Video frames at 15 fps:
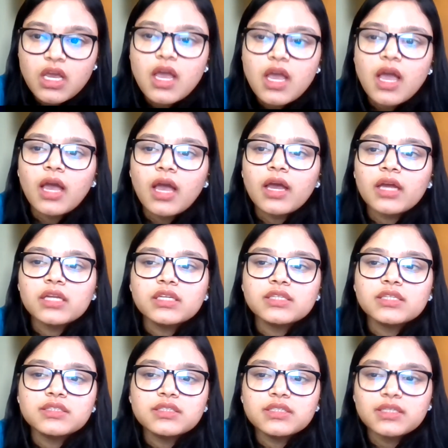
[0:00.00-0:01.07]
And is
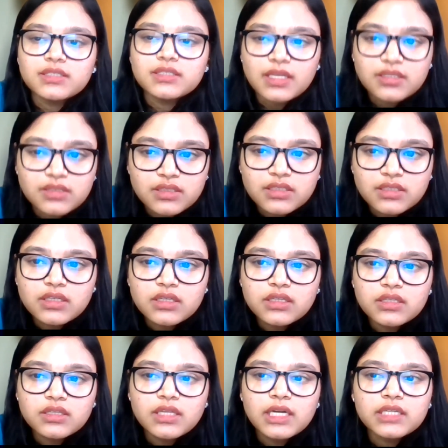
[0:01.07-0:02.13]
it necessary
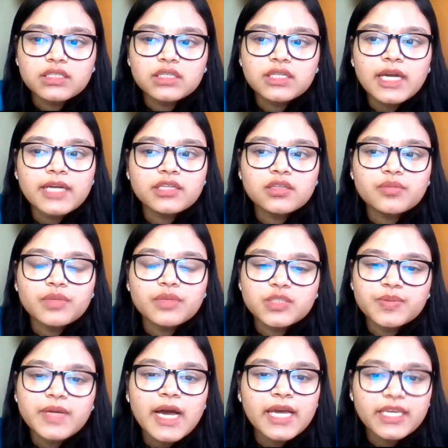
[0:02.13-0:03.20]
that the title must be
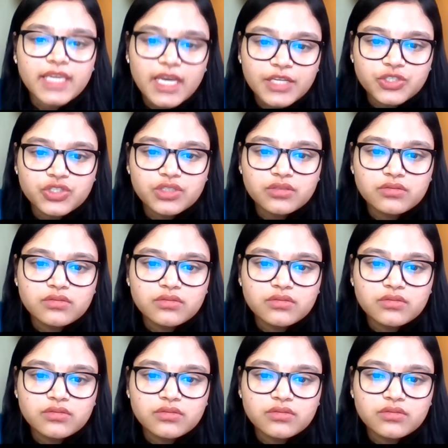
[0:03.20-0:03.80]
eye-catchy?